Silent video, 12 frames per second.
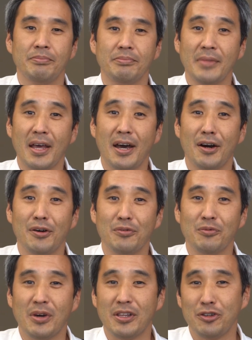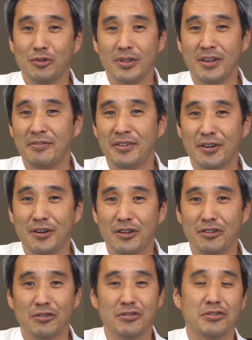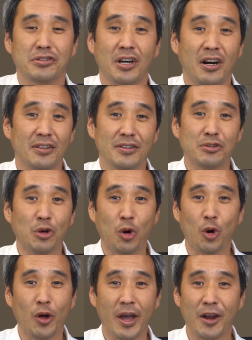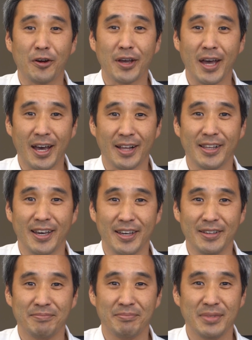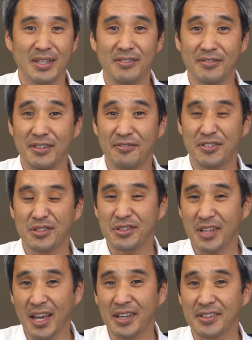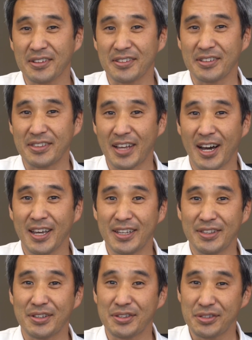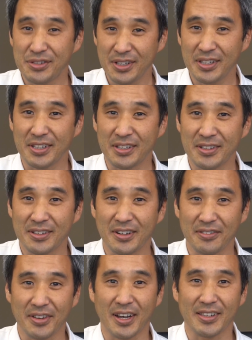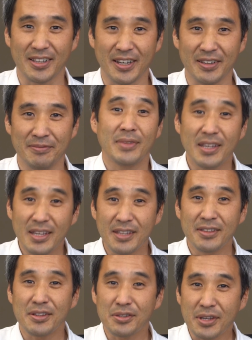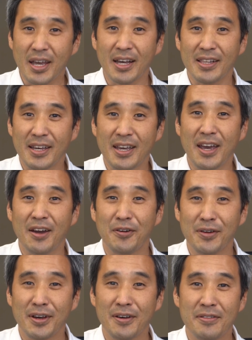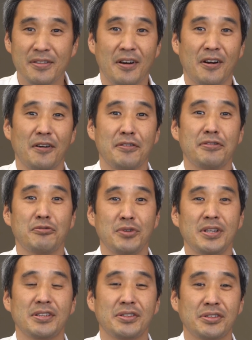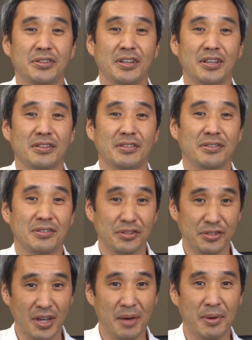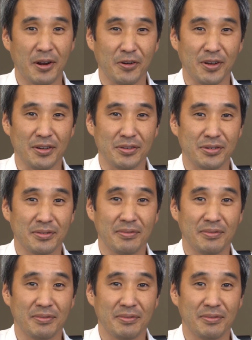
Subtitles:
Now, when you live here, you'll just call this whole area LA, even if it's technically not in the city of LA. In this LA area, there are three distinct sub-areas: